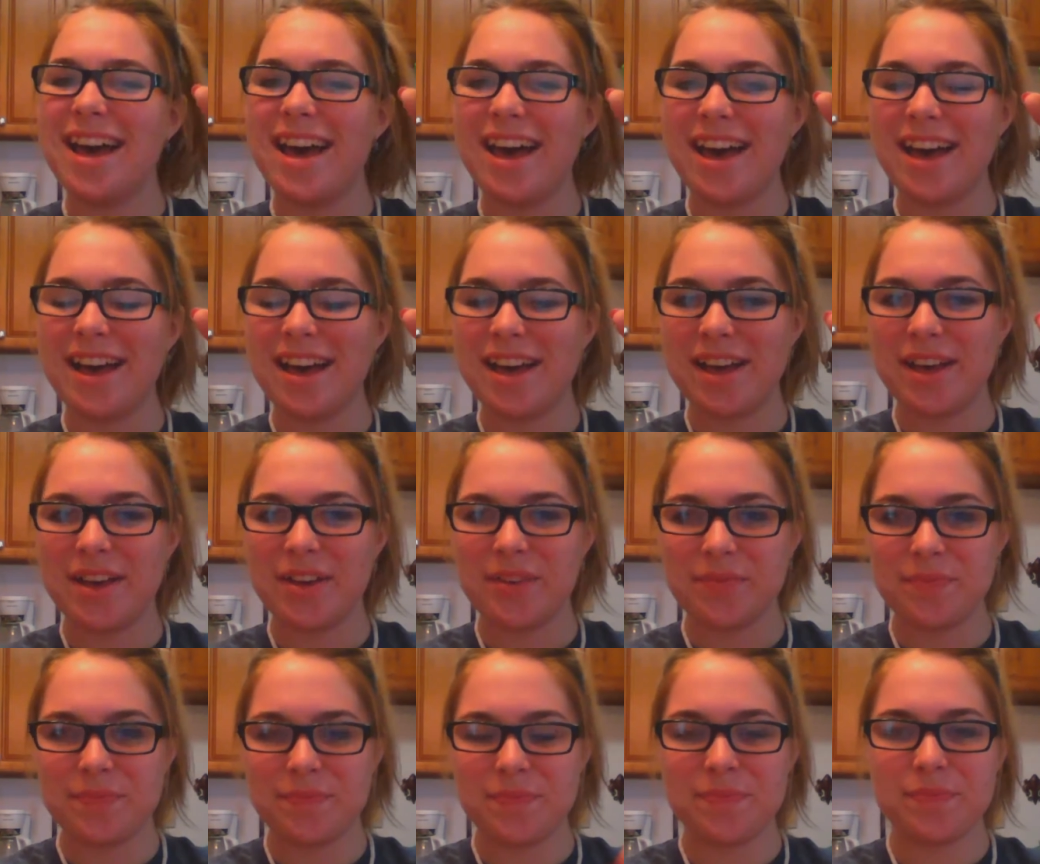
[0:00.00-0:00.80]

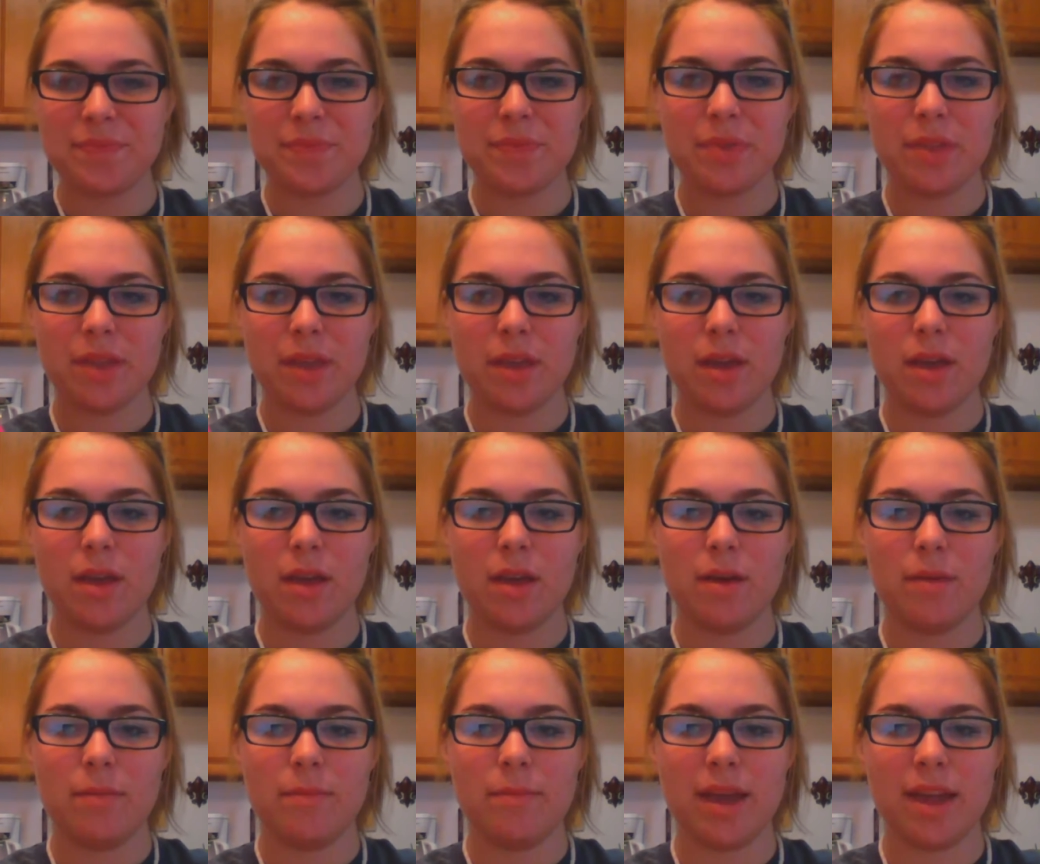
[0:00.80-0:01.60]
um,
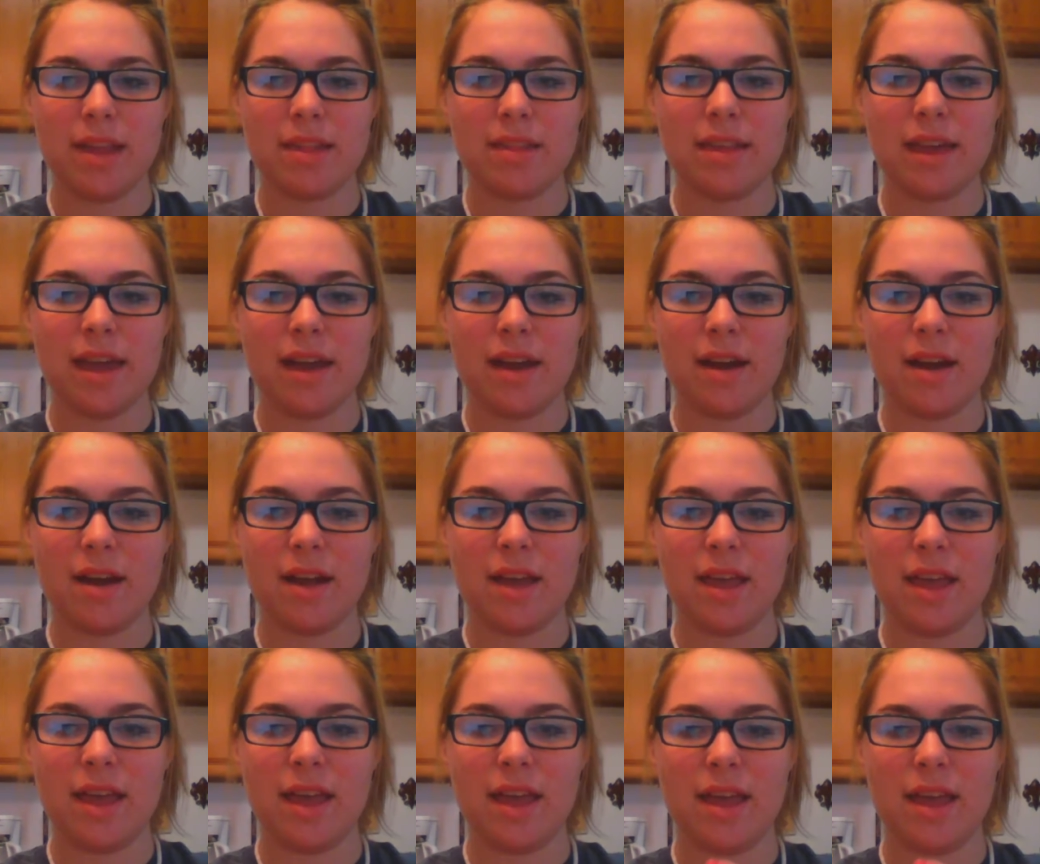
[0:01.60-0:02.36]
mascara,